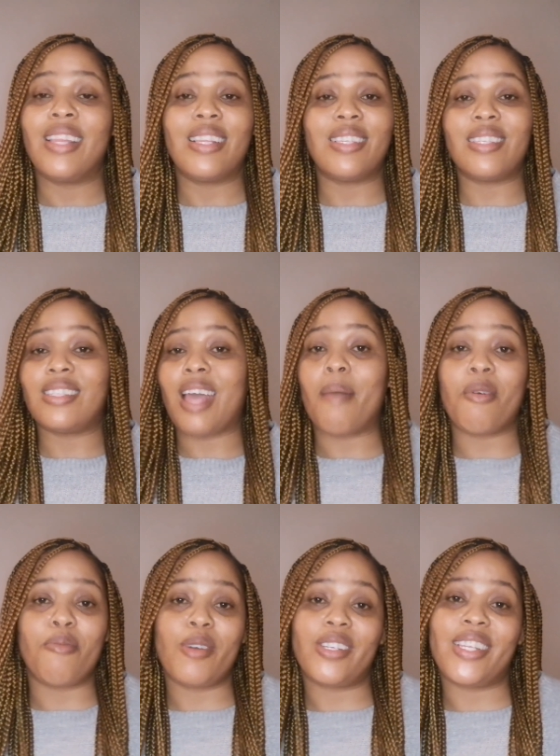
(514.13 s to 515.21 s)
this is the type
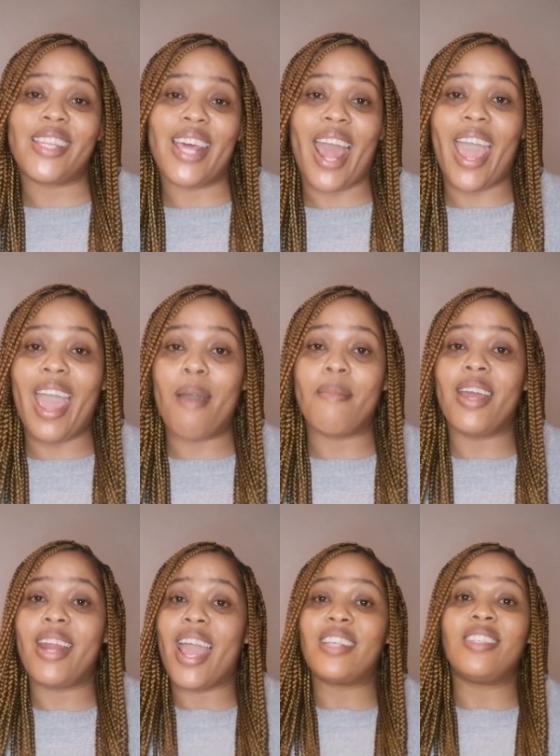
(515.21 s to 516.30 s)
of person that I am,
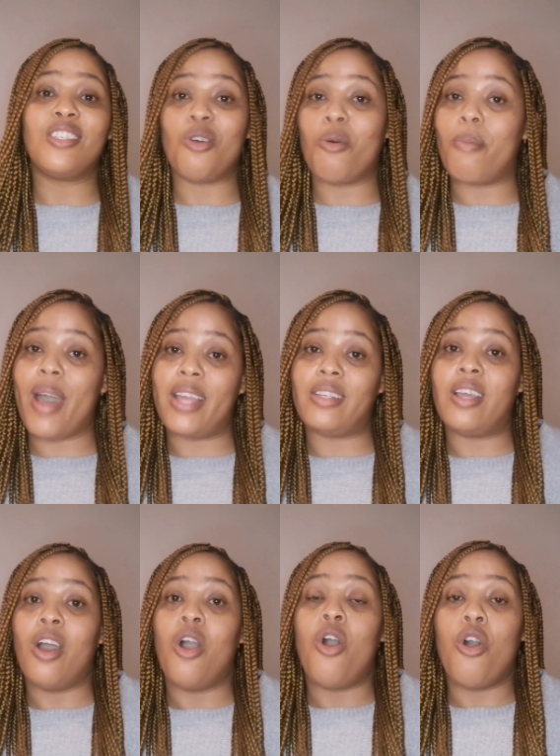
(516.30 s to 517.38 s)
and I actually don't mind
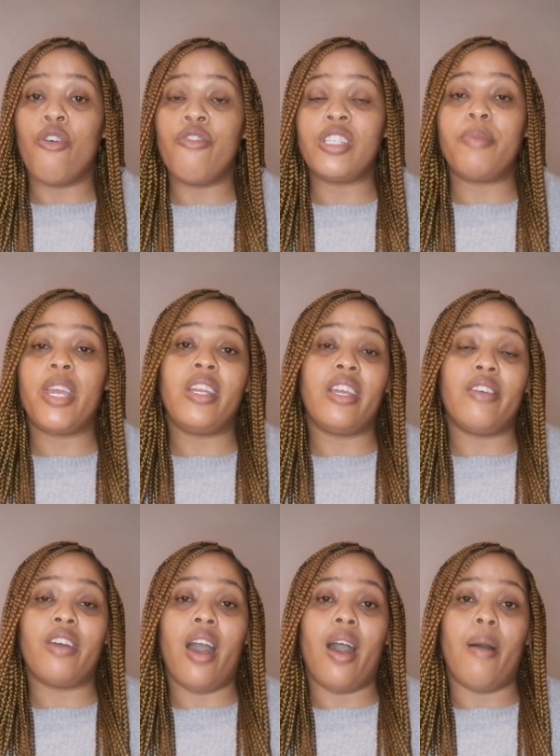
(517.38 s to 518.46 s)

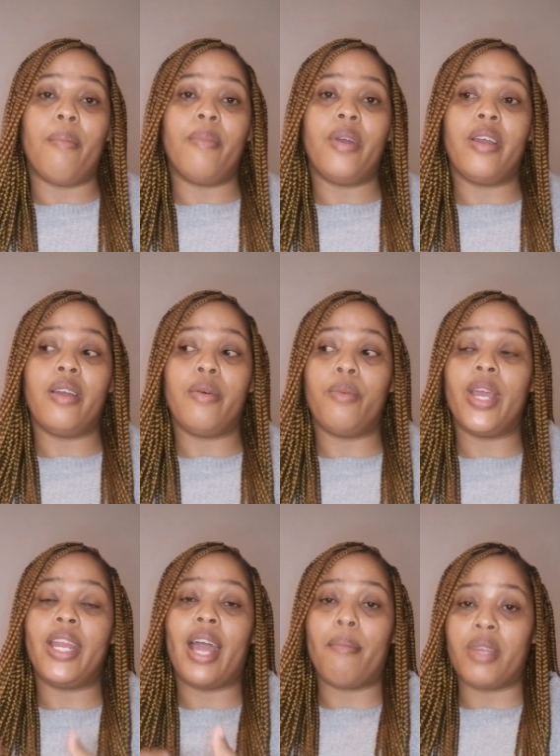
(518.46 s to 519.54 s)
overspending
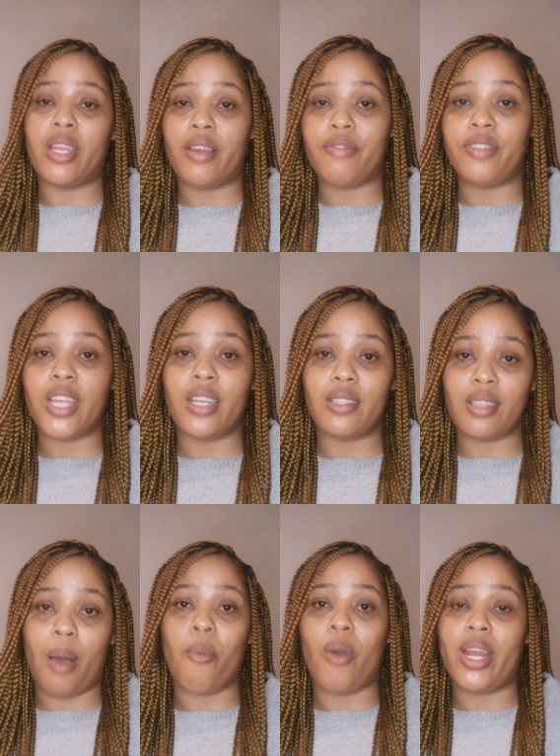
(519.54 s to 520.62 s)
when I'm gifting
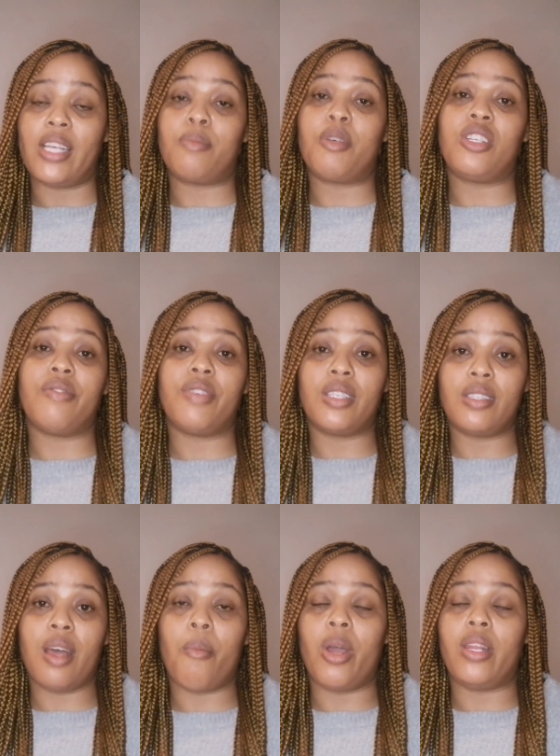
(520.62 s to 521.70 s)
someone, especially if it's
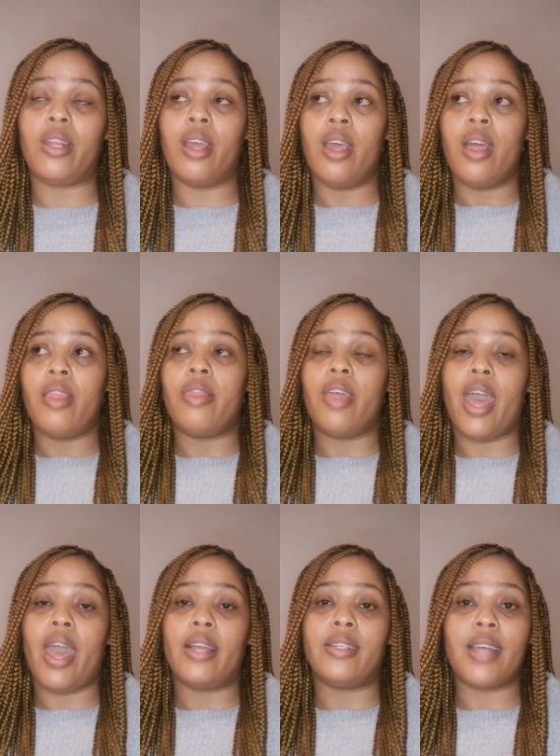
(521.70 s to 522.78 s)
someone
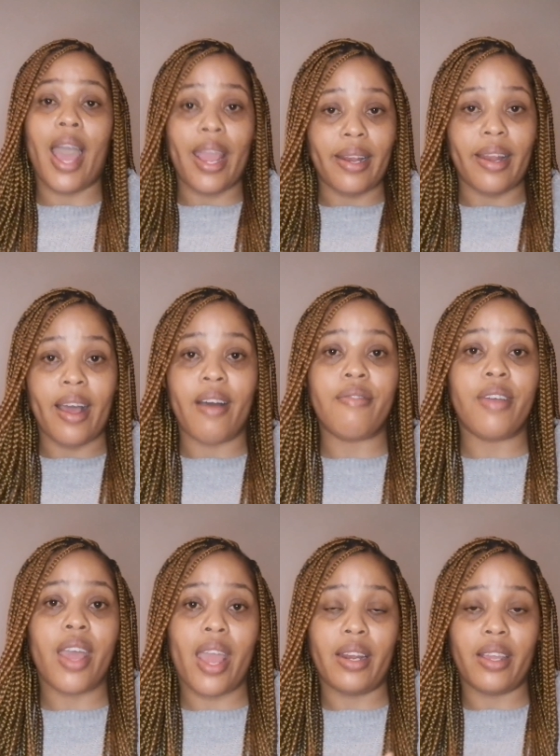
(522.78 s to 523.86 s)
that I love
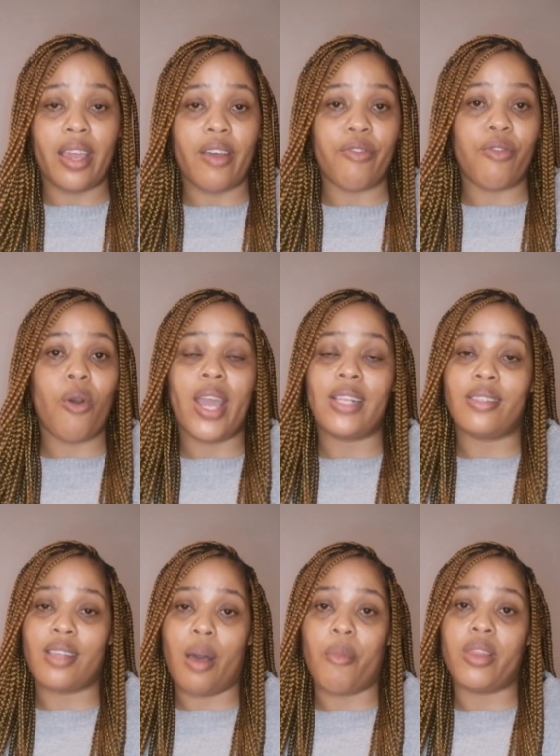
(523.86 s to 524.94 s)
and care for and
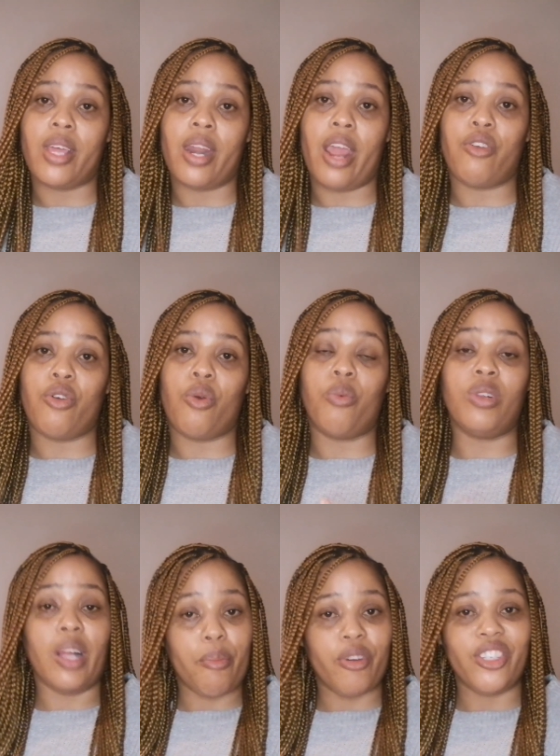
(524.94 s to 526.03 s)
someone that I know
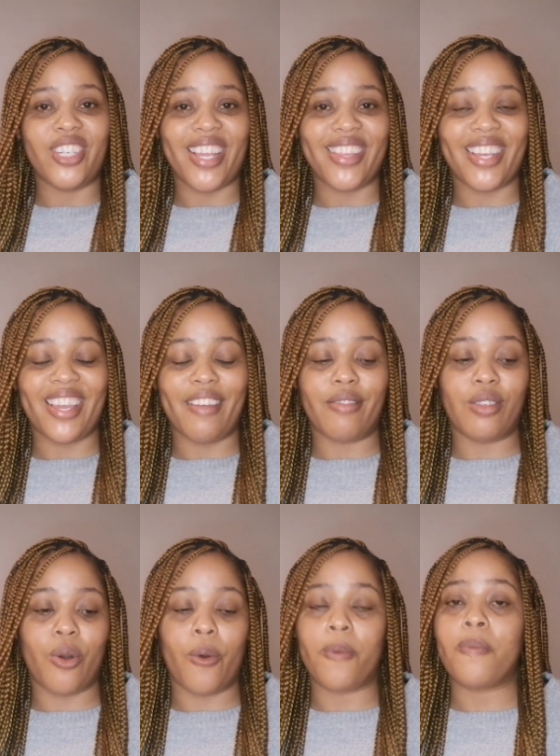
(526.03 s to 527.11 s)
will appreciate the gift.
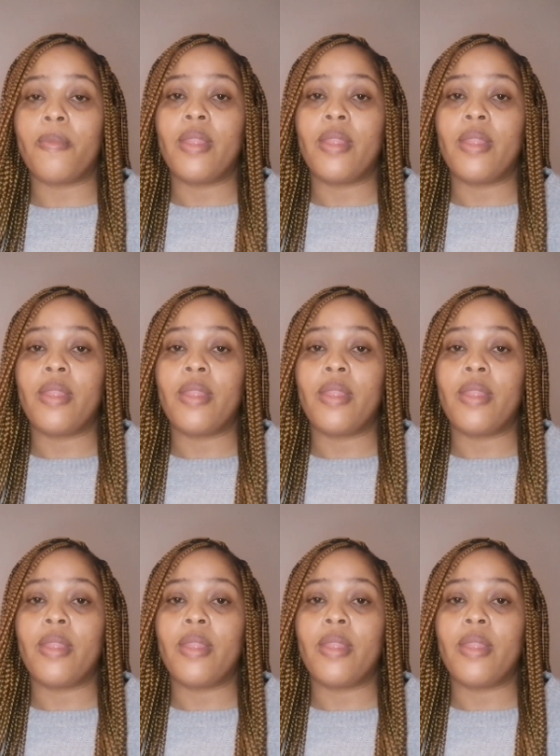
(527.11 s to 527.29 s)
So